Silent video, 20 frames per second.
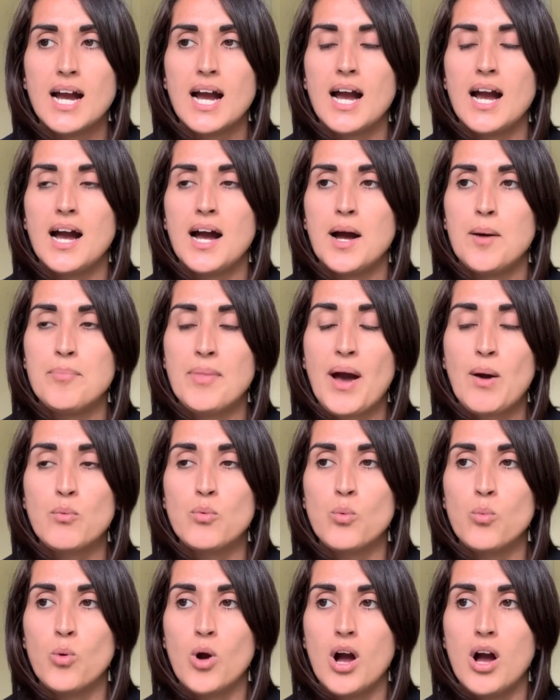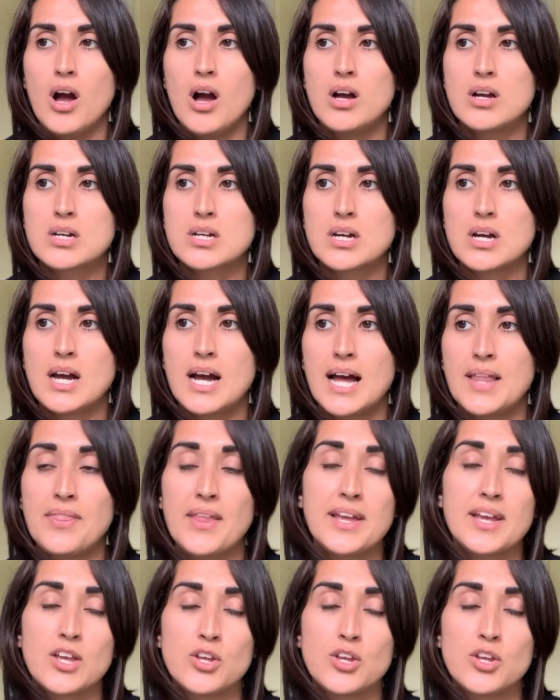That will work. And